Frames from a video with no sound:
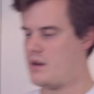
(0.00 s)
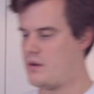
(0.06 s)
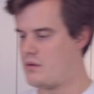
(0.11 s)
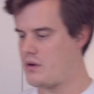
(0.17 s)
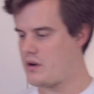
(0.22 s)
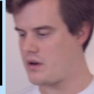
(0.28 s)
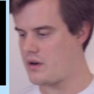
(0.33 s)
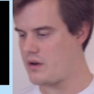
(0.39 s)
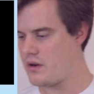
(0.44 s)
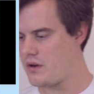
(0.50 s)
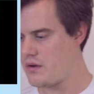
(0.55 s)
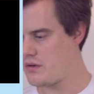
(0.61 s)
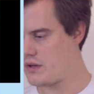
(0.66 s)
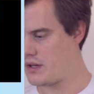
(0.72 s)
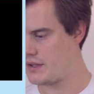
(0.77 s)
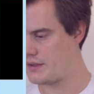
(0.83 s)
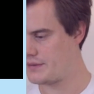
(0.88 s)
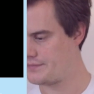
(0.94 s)

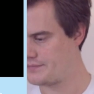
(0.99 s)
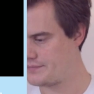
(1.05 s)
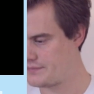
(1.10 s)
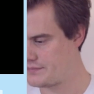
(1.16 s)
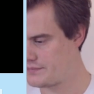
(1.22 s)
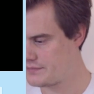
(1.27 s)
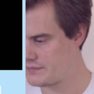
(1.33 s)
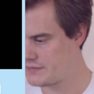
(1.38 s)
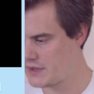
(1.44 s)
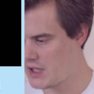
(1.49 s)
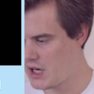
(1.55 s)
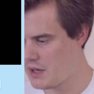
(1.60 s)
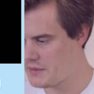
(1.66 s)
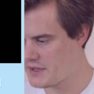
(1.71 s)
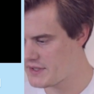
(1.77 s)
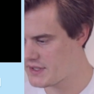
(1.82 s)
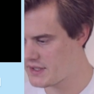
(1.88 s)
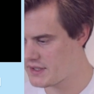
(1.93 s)
Woohoo!
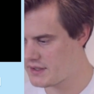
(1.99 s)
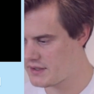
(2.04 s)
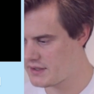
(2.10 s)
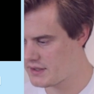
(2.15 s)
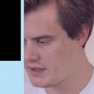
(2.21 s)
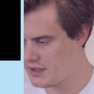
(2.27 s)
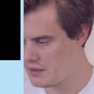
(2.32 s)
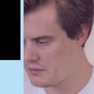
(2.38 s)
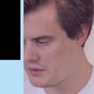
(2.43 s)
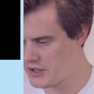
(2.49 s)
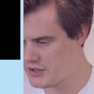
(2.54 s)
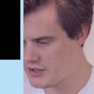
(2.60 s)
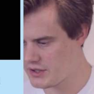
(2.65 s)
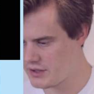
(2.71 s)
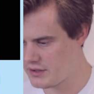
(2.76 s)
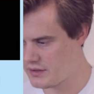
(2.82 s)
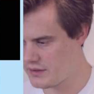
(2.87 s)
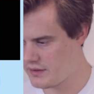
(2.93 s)
Camera's
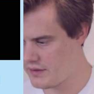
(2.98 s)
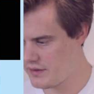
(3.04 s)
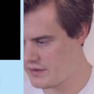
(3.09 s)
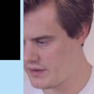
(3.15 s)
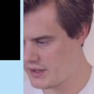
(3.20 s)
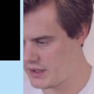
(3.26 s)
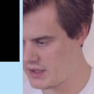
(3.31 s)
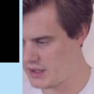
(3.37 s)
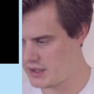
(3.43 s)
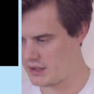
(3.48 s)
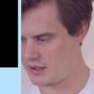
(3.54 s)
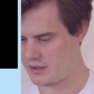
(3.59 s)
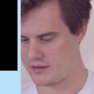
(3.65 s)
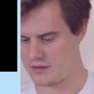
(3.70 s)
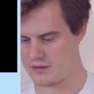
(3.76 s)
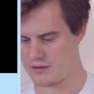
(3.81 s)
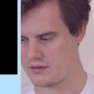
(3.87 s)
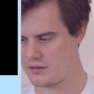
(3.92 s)
calibration thinking.
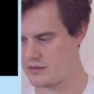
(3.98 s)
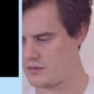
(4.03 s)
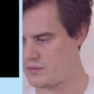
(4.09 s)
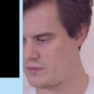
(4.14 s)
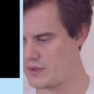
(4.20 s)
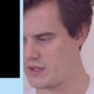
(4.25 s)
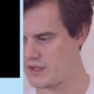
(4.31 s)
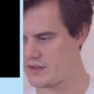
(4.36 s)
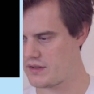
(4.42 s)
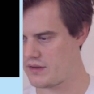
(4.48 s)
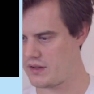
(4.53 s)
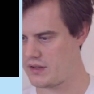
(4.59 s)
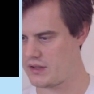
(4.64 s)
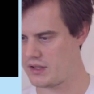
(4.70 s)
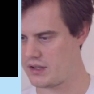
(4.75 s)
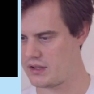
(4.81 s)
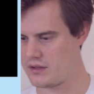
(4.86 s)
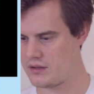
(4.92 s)
What is it
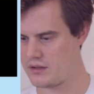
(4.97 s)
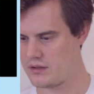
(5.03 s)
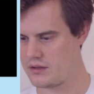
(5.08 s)
thinking?